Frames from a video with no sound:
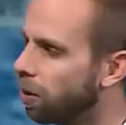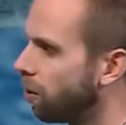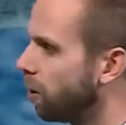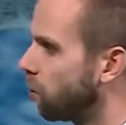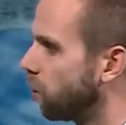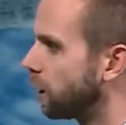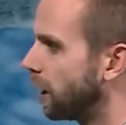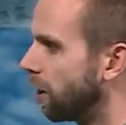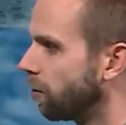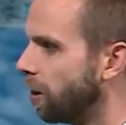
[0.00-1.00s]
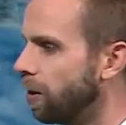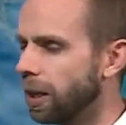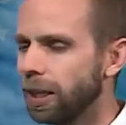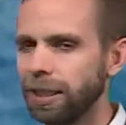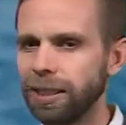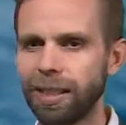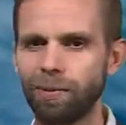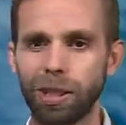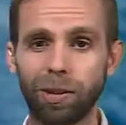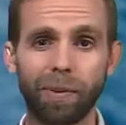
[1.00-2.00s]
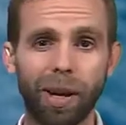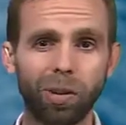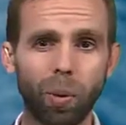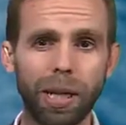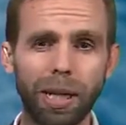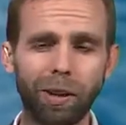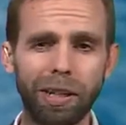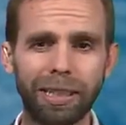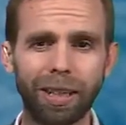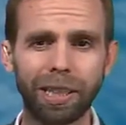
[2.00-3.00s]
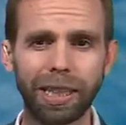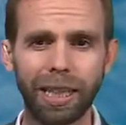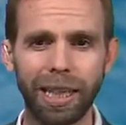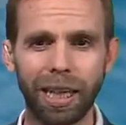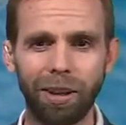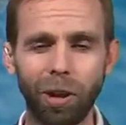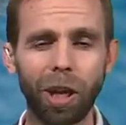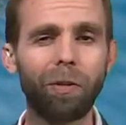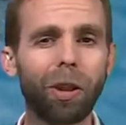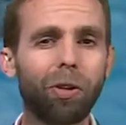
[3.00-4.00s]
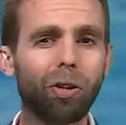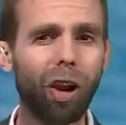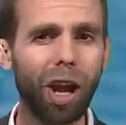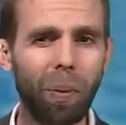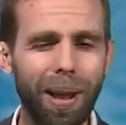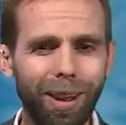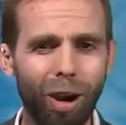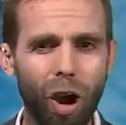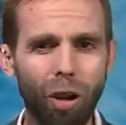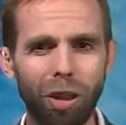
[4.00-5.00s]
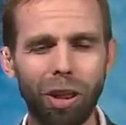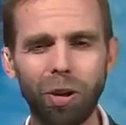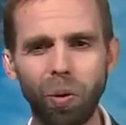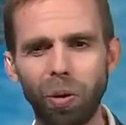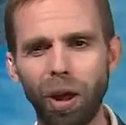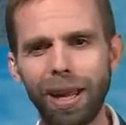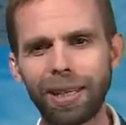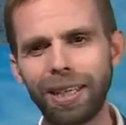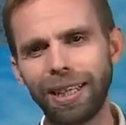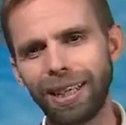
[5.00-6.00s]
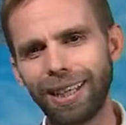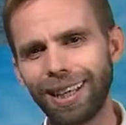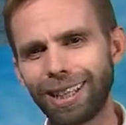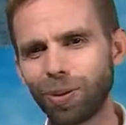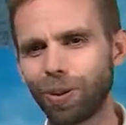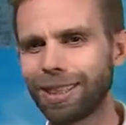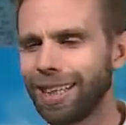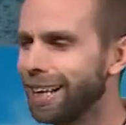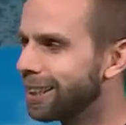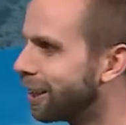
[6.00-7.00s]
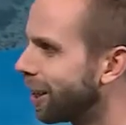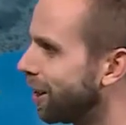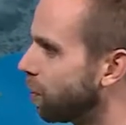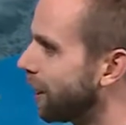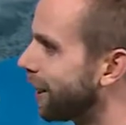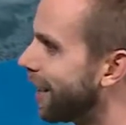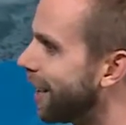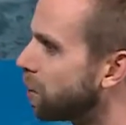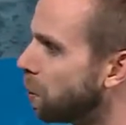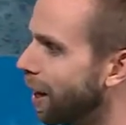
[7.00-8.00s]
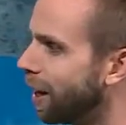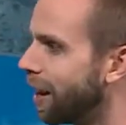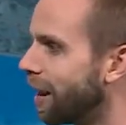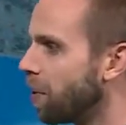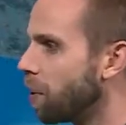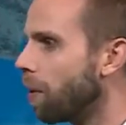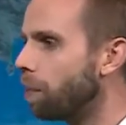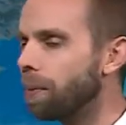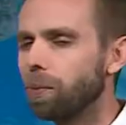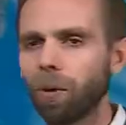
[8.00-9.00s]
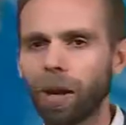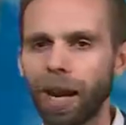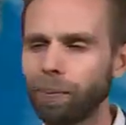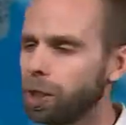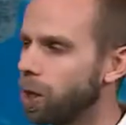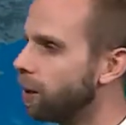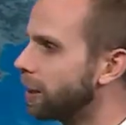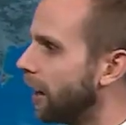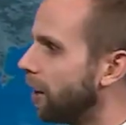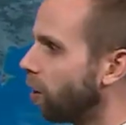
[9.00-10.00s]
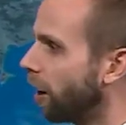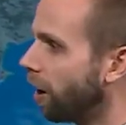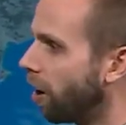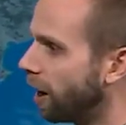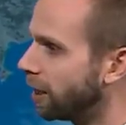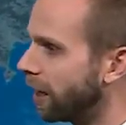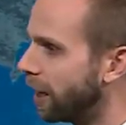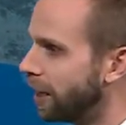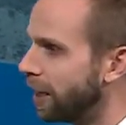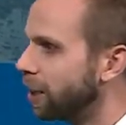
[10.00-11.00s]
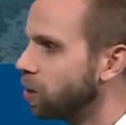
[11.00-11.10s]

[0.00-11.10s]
we go through towards the afternoon. And temperatures around about 20 degrees Celsius. If you're looking for the drier weather on the North Island, head towards the eastern coast. Places like Gisborne and Napier, a bit more cloud, but generally staying dry and highs there,